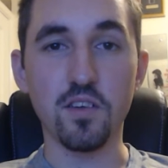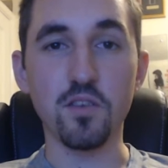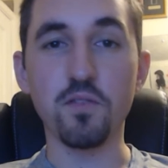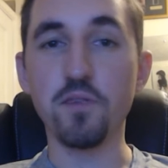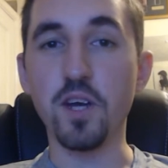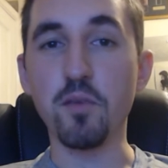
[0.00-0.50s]
So
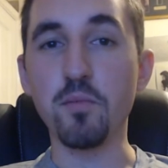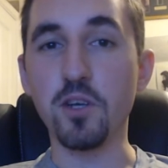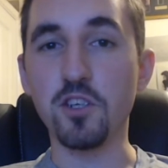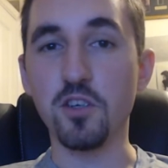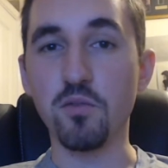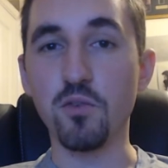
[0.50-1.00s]
it's very
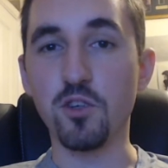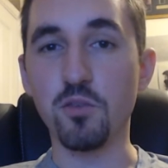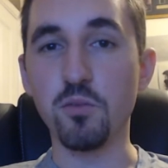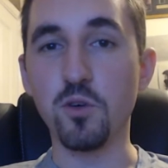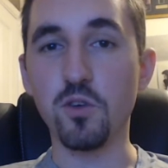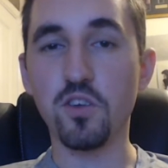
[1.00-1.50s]
much a
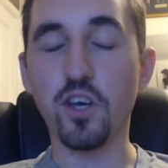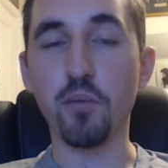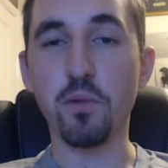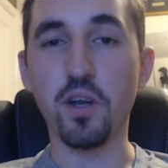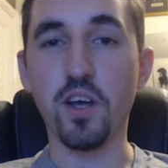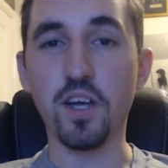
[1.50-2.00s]
Roger Moore
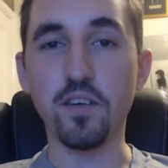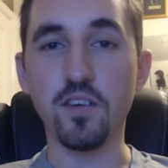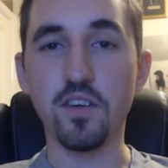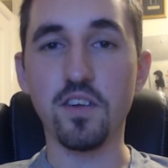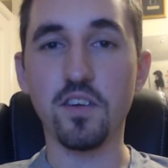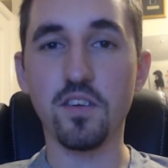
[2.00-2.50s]
type
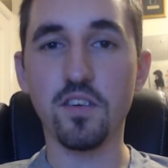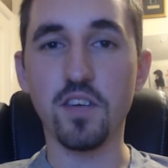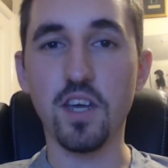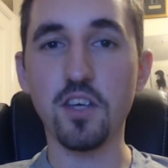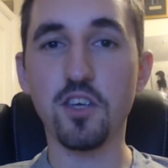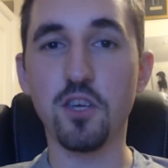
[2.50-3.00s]
line.
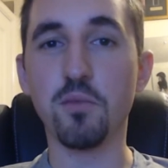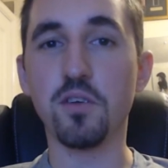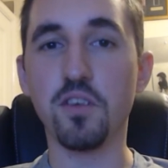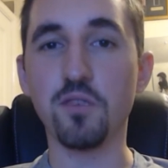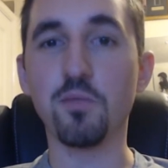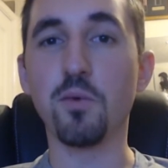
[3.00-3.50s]
That humour
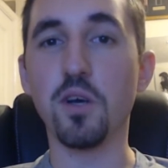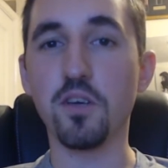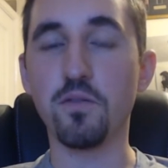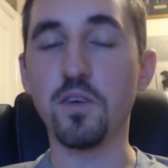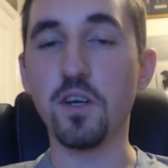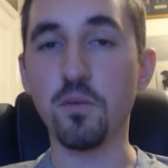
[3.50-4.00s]
does
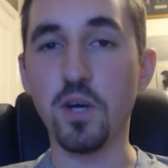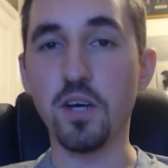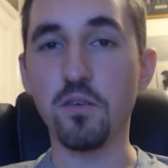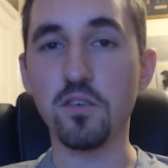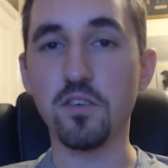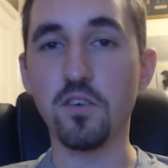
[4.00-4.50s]
work very
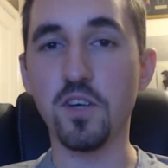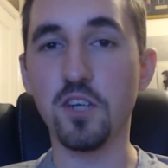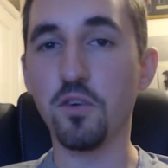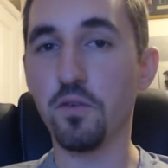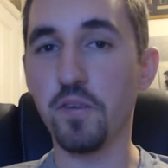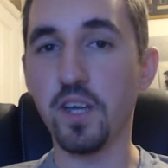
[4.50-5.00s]
well. It's not
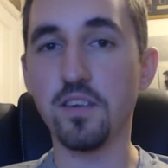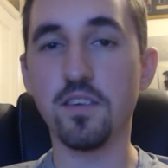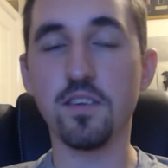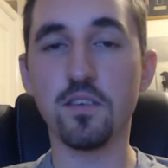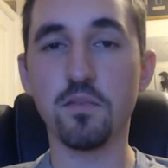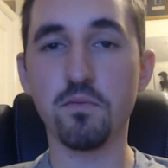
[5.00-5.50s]
in your
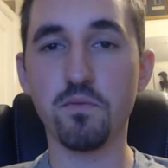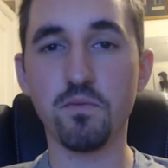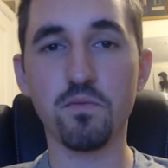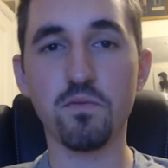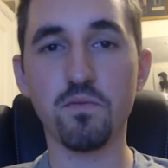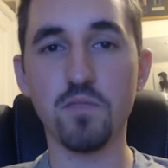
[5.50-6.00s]
face.
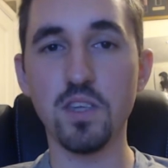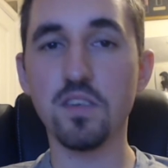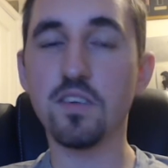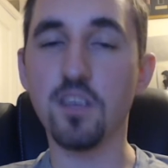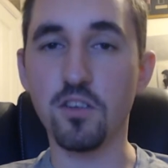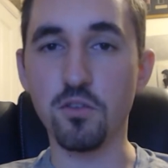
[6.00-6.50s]

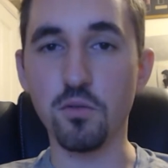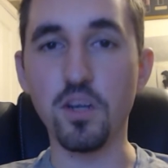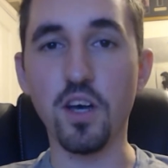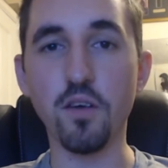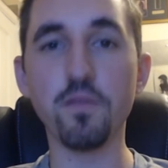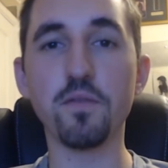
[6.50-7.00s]
It's subtle
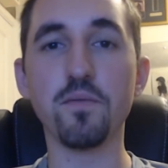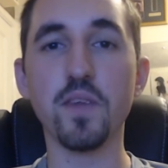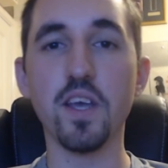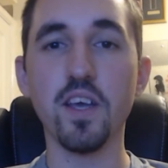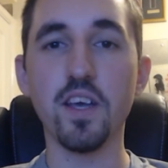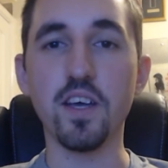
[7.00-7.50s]
enough,
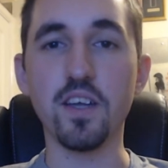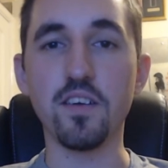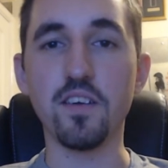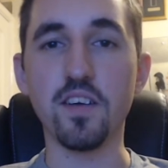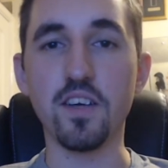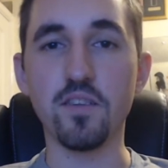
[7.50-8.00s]

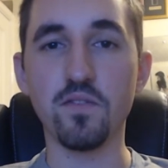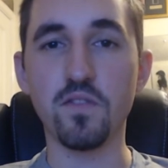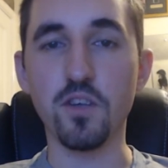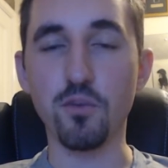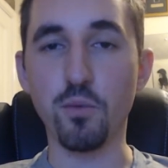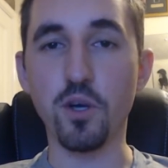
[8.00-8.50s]
and
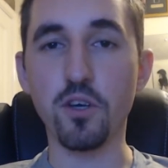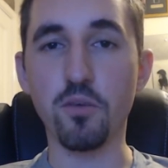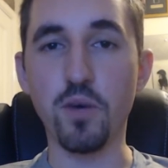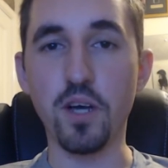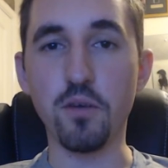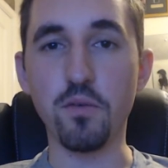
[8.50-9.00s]
does
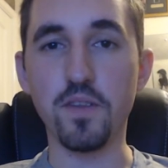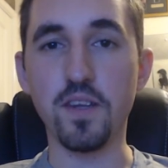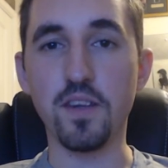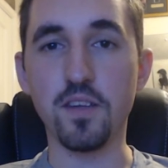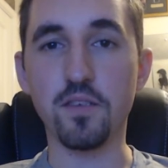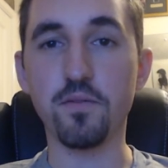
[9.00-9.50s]
work well
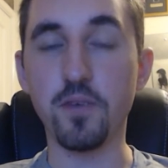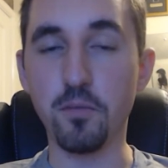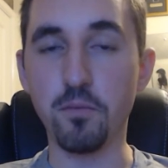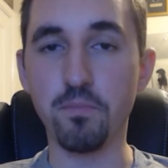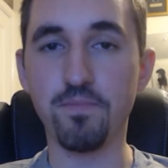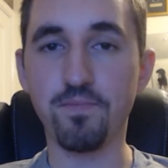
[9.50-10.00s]
within this
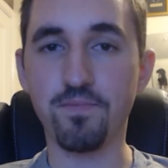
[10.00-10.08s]
film.